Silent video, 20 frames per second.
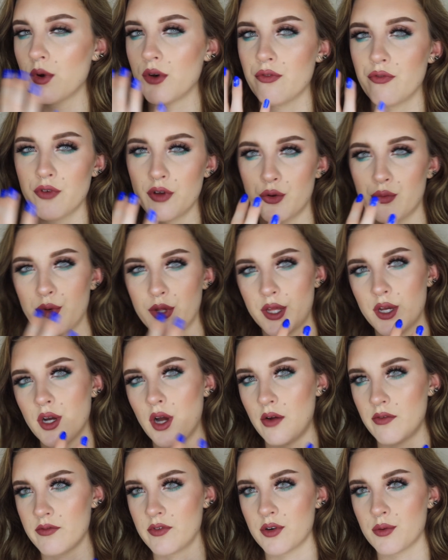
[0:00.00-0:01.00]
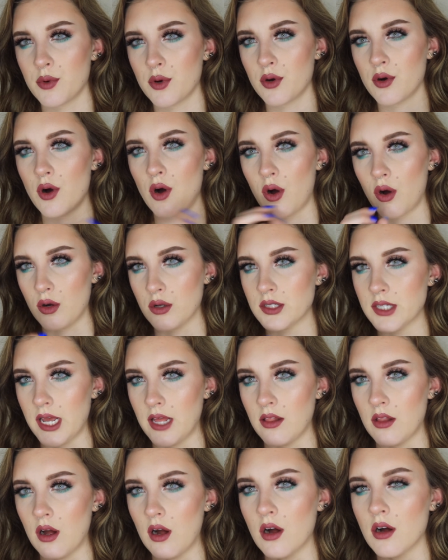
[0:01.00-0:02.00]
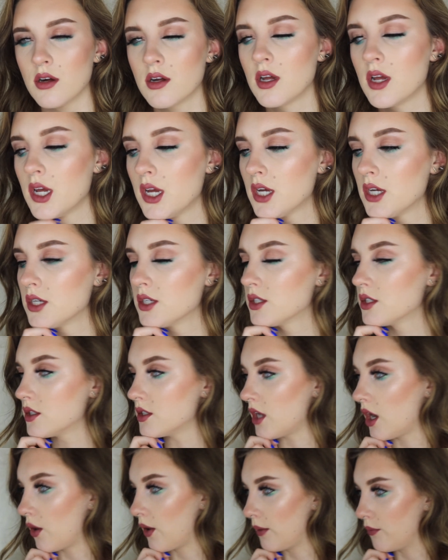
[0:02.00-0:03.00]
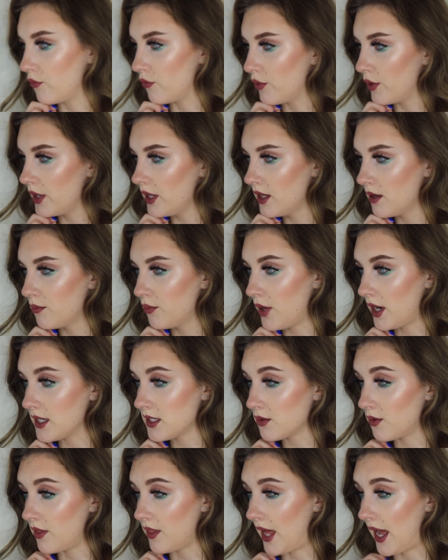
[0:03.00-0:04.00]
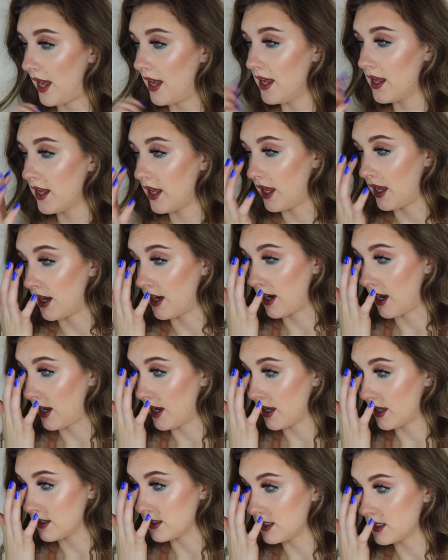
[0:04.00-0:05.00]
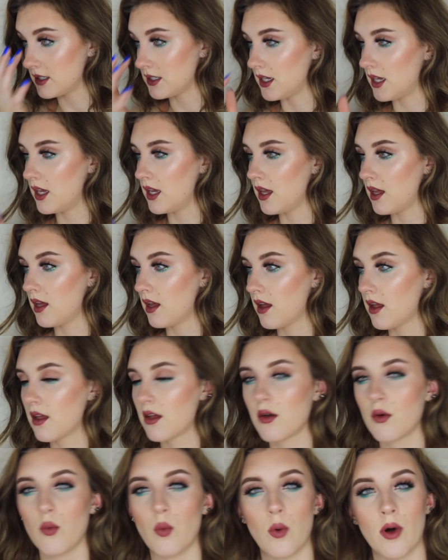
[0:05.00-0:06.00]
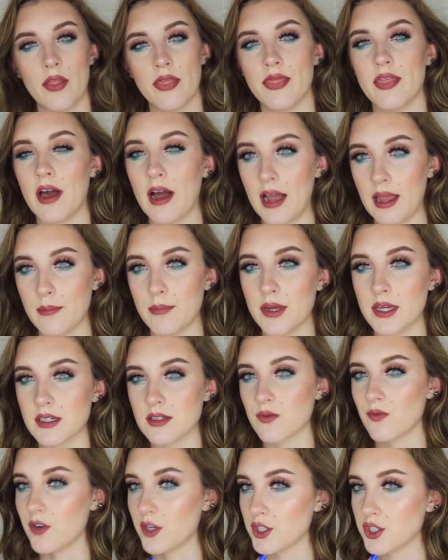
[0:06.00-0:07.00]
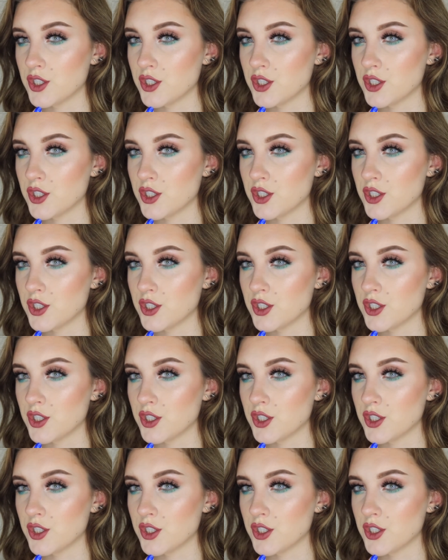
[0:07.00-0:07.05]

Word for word: would feel really comfortable all day long. So I'm really impressed with that, and I can see what the hype is for